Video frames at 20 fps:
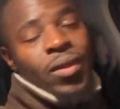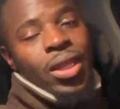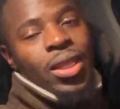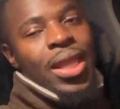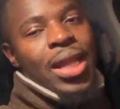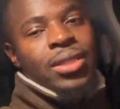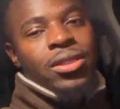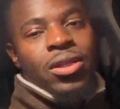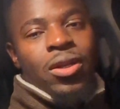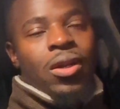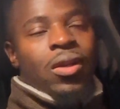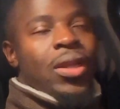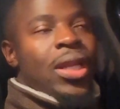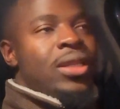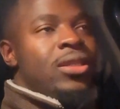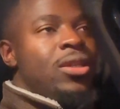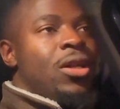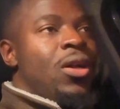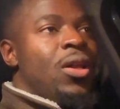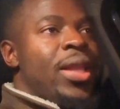That's all
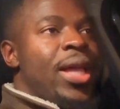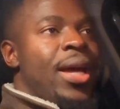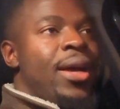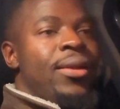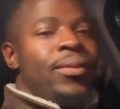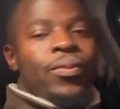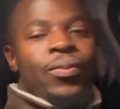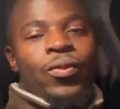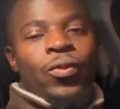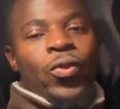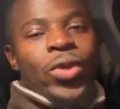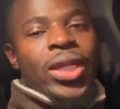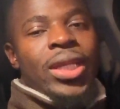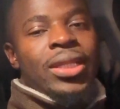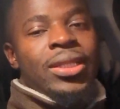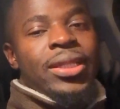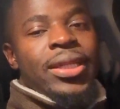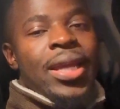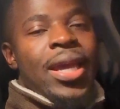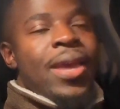that we
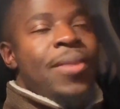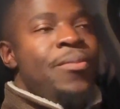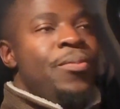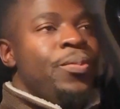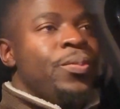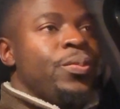did today.